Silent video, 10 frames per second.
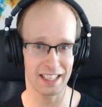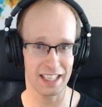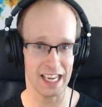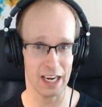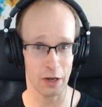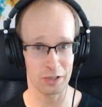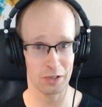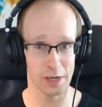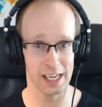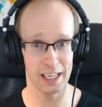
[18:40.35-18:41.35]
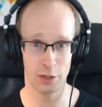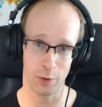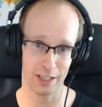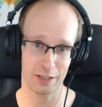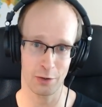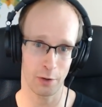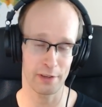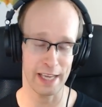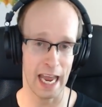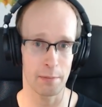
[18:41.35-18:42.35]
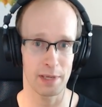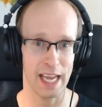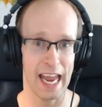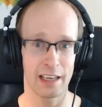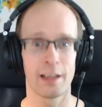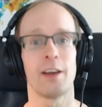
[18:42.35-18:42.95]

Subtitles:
here in Australia to what is called the NBN,